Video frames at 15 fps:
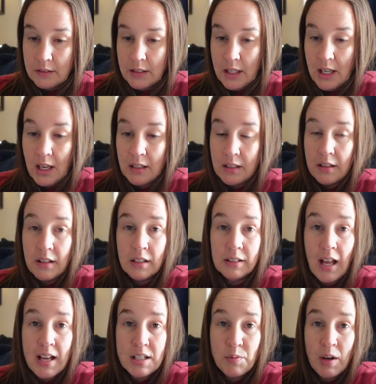And the
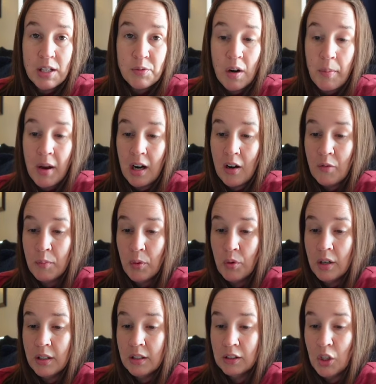last ones were a pair of
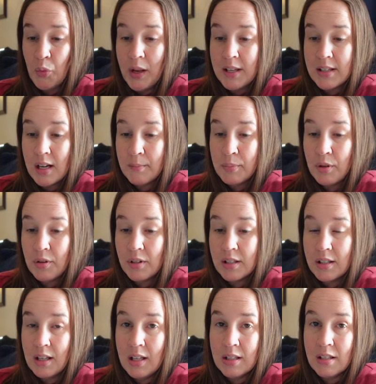Born Luisa boots.
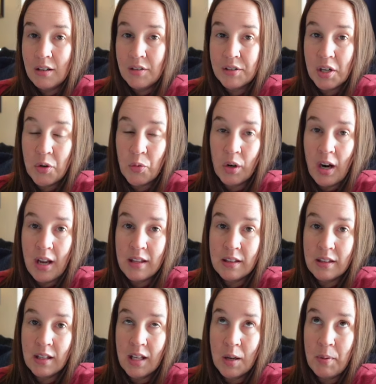These also were, I
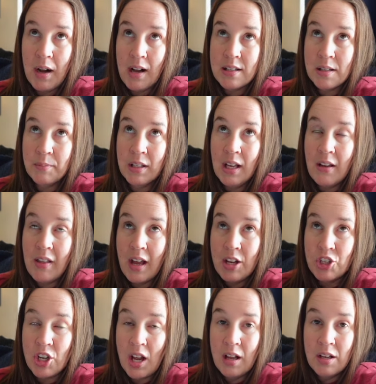think, possibly in that
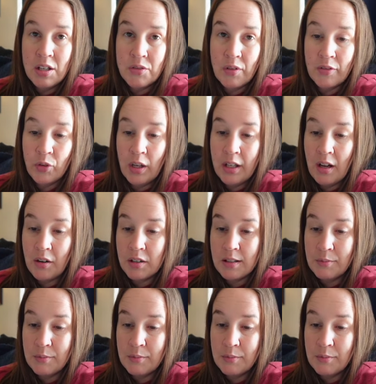challenge for $40